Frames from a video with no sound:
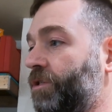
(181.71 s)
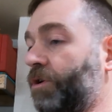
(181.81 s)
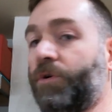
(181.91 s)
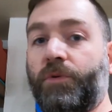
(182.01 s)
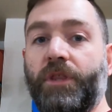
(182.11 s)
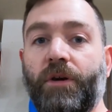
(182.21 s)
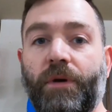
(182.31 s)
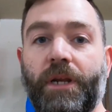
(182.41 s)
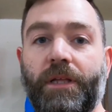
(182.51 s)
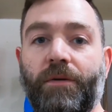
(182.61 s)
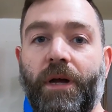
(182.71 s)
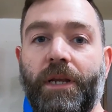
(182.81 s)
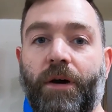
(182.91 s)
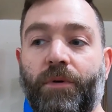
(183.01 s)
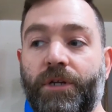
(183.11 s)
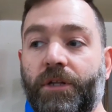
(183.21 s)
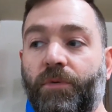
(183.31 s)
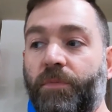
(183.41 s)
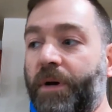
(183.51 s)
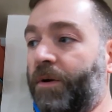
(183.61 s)
So theoretically right now we're dealing
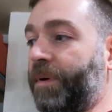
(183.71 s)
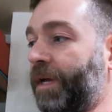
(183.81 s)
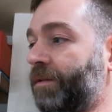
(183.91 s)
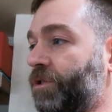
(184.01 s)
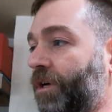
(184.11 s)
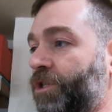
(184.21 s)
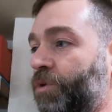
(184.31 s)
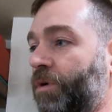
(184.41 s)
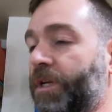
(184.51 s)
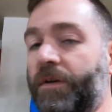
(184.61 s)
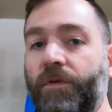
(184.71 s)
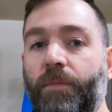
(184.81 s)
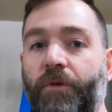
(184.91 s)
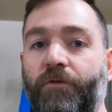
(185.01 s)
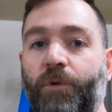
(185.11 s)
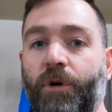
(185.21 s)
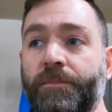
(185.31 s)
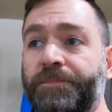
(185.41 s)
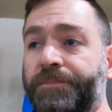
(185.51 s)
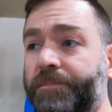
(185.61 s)
with bare paint. So I just wanted to give you a
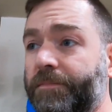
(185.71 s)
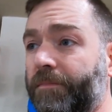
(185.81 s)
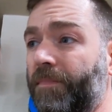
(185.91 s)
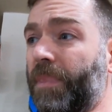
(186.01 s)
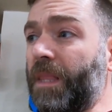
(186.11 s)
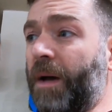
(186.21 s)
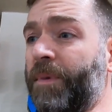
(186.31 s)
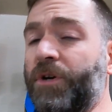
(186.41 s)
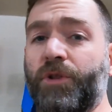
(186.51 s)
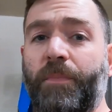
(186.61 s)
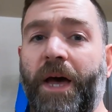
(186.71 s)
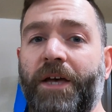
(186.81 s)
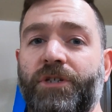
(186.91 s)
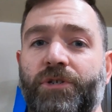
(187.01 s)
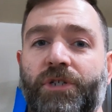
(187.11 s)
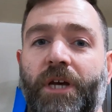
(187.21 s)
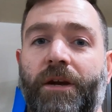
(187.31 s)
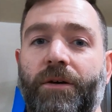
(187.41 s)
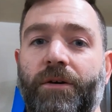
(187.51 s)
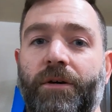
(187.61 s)
before. I'm gonna do the passenger side
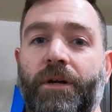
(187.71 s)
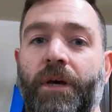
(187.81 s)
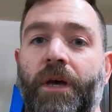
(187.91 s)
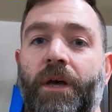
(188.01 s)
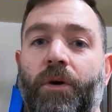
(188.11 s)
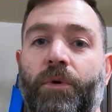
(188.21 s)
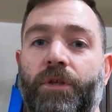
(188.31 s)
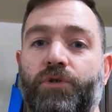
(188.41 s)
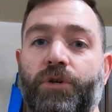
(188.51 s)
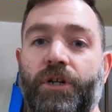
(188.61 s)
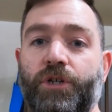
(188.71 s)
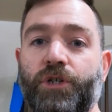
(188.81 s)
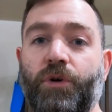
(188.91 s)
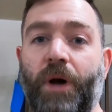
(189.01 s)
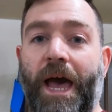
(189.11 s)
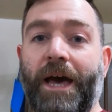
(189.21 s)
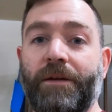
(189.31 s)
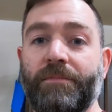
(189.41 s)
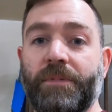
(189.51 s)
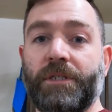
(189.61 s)
of the hood with a traditional
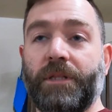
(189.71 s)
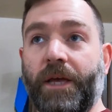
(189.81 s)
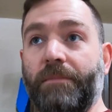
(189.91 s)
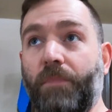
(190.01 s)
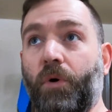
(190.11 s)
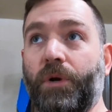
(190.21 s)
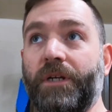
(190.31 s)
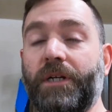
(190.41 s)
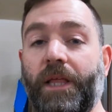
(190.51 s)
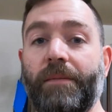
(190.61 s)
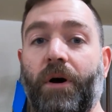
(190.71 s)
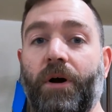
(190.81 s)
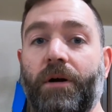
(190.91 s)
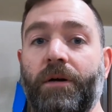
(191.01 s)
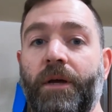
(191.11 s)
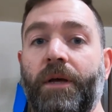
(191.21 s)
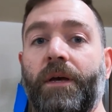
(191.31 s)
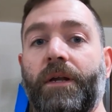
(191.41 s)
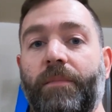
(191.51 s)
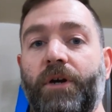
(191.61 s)
Adams like molded clay bar.
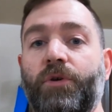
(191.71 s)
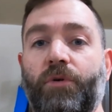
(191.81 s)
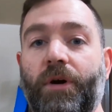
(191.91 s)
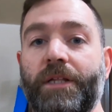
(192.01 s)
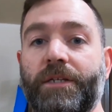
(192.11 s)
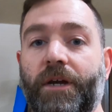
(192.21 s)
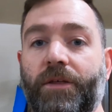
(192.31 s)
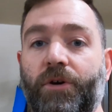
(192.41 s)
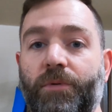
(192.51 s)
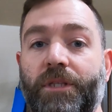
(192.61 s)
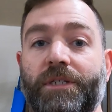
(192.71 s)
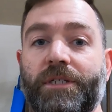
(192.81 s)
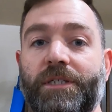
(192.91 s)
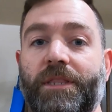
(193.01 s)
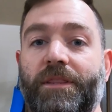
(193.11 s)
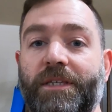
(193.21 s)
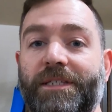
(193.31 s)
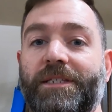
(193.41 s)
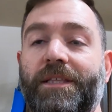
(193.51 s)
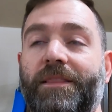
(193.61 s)
And I'm gonna do the right side of the hood with the
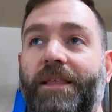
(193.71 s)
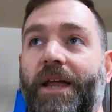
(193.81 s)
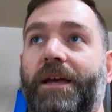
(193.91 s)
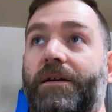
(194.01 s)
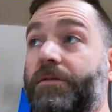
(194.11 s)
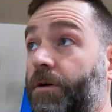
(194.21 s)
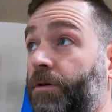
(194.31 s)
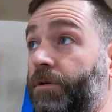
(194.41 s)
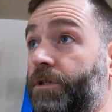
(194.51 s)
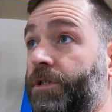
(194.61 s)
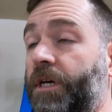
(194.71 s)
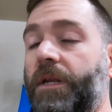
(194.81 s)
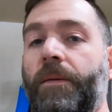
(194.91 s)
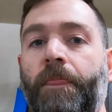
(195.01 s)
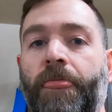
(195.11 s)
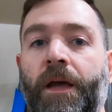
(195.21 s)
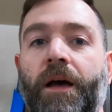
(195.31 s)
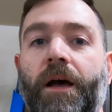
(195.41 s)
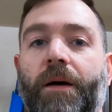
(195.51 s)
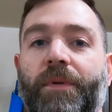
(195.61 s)
synthetic, holy shit.
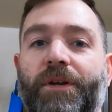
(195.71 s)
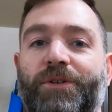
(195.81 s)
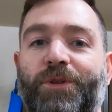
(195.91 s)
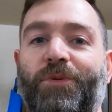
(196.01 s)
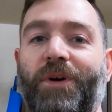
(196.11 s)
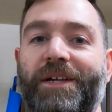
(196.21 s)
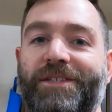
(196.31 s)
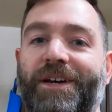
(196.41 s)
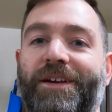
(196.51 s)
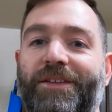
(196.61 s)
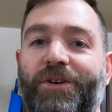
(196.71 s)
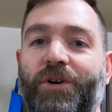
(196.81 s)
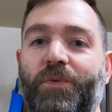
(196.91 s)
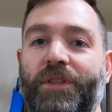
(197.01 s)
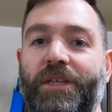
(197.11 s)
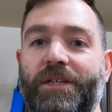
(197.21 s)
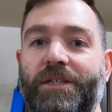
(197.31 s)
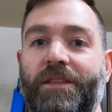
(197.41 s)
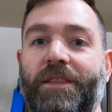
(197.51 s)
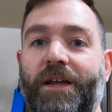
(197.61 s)
I'm gonna do the right side of the hood with the
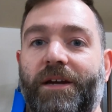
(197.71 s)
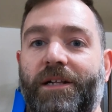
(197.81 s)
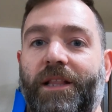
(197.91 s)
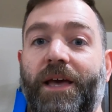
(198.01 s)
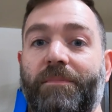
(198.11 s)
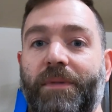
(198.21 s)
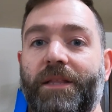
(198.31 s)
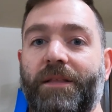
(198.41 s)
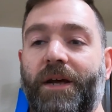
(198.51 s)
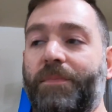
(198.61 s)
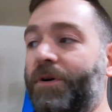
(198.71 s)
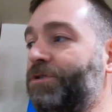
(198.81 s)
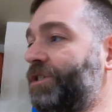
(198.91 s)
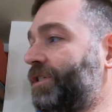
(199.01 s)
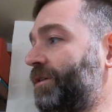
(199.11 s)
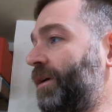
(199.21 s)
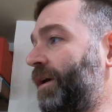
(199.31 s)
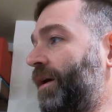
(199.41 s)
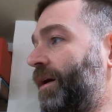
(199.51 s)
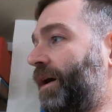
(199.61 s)
synthetic clay mitt that I purchased.
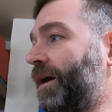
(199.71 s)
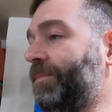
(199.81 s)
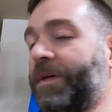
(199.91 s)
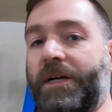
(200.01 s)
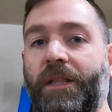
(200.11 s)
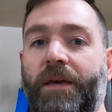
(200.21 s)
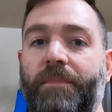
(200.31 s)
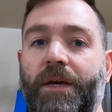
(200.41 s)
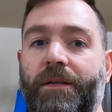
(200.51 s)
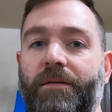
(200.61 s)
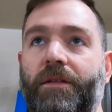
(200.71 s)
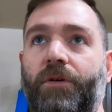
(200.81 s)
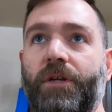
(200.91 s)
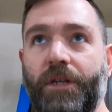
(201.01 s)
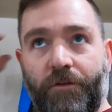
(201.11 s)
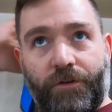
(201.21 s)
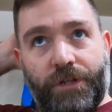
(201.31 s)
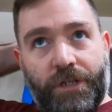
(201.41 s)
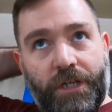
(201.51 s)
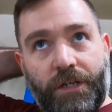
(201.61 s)
The clay mitt, the only
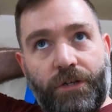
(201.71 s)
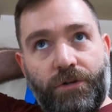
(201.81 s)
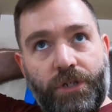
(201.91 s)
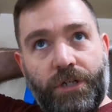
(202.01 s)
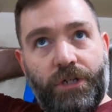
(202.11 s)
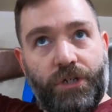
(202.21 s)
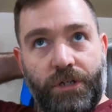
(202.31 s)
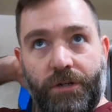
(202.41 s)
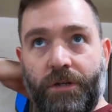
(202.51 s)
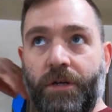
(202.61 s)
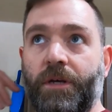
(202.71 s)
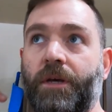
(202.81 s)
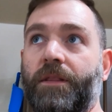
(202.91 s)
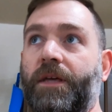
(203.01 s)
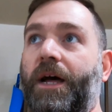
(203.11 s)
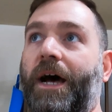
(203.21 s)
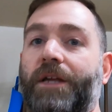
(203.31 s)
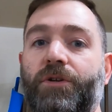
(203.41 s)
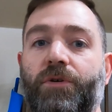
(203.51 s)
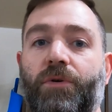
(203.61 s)
difference in usage that I
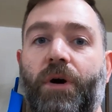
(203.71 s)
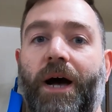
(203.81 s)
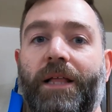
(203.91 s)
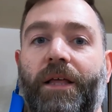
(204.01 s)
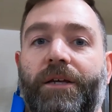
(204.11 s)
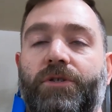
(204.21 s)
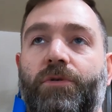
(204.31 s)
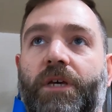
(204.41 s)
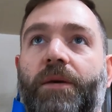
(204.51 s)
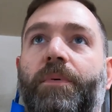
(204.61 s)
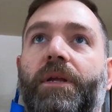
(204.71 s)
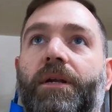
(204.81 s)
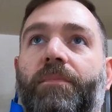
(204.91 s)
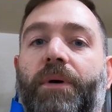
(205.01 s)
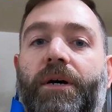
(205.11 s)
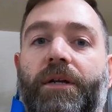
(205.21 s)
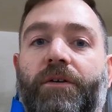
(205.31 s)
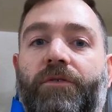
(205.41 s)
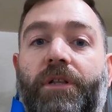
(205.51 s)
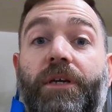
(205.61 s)
do, I like to keep it in a bucket
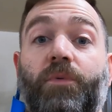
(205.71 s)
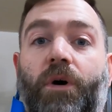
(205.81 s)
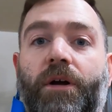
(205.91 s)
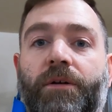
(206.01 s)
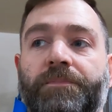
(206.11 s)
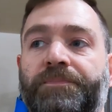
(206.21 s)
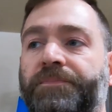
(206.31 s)
of clean water.